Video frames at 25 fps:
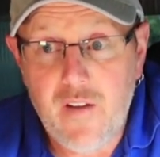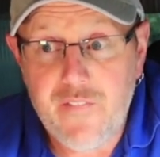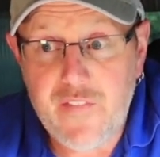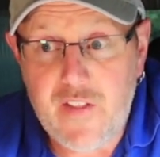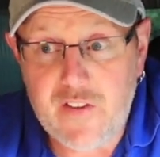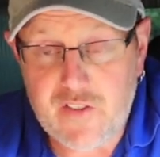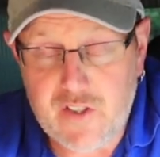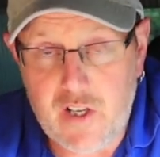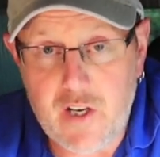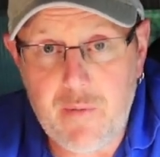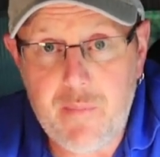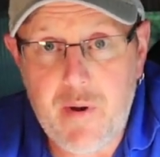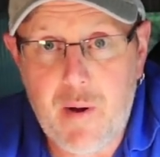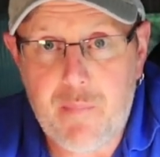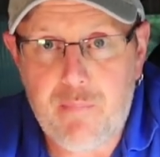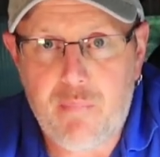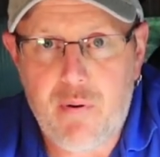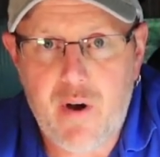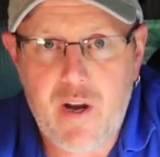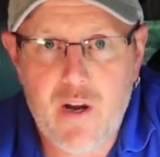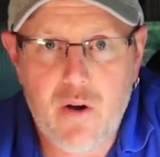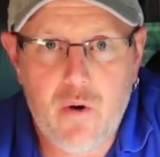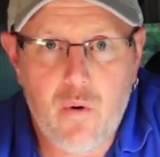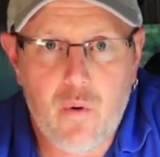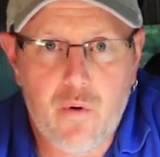there's going to be a
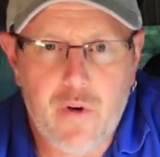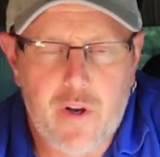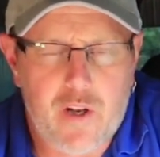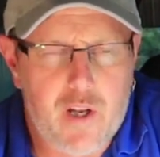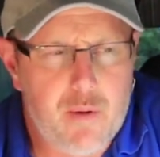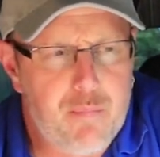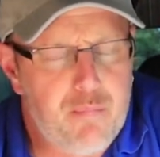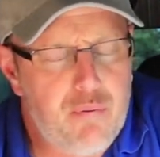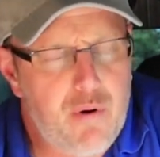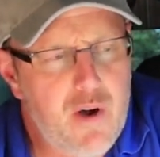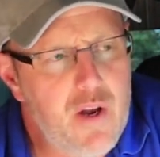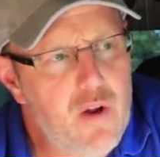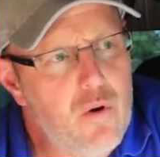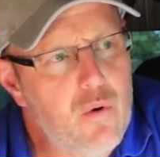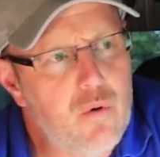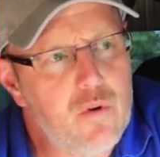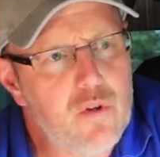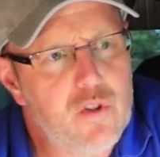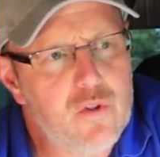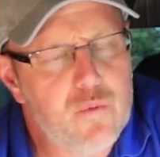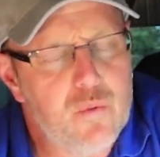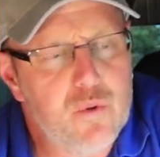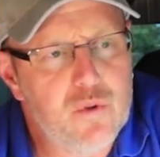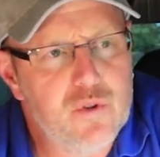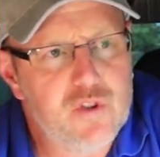pre-order. The
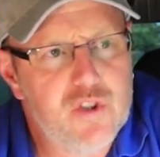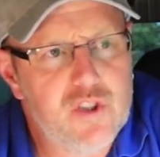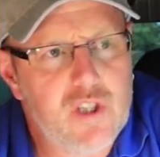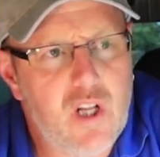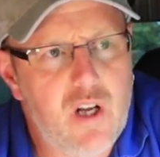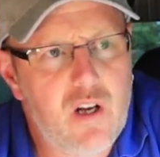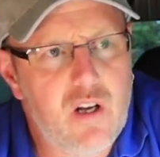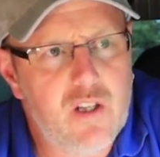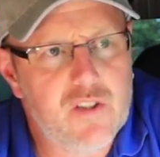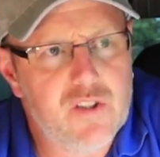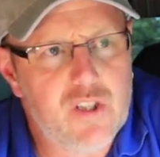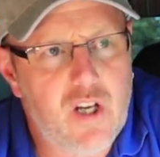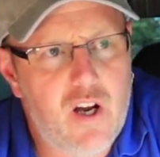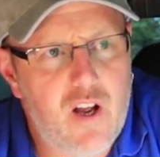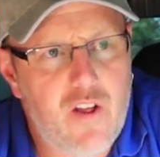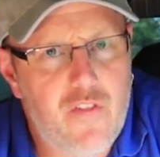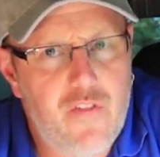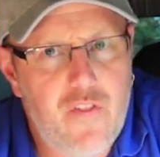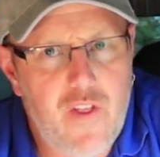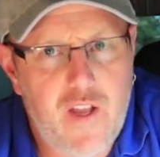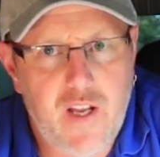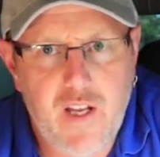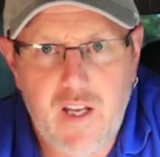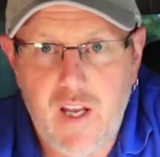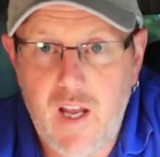pre-orders will start, I
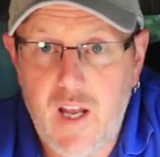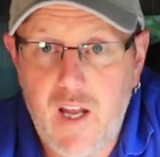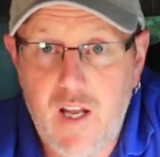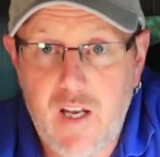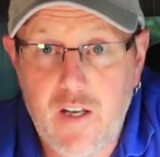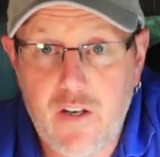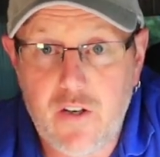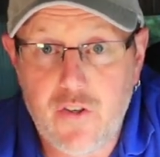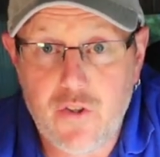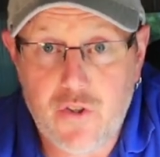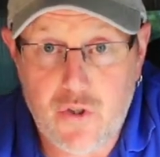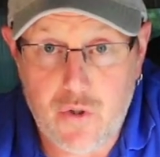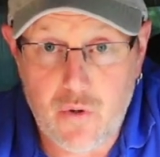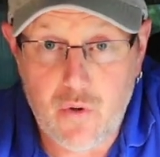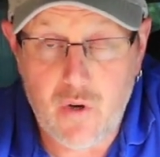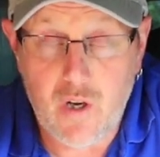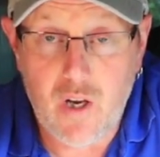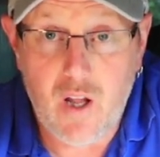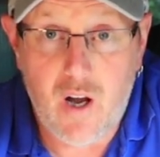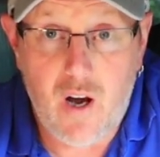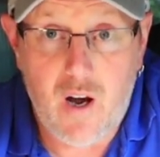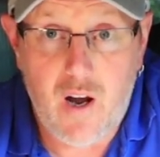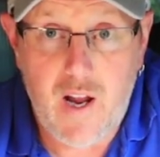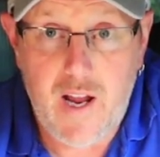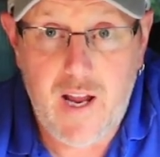think, in
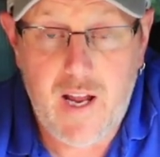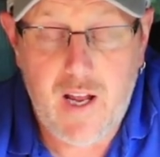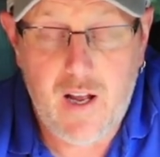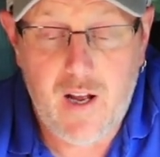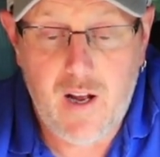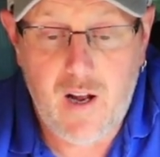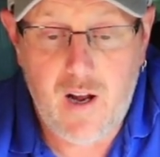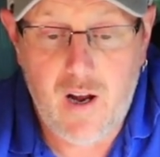July.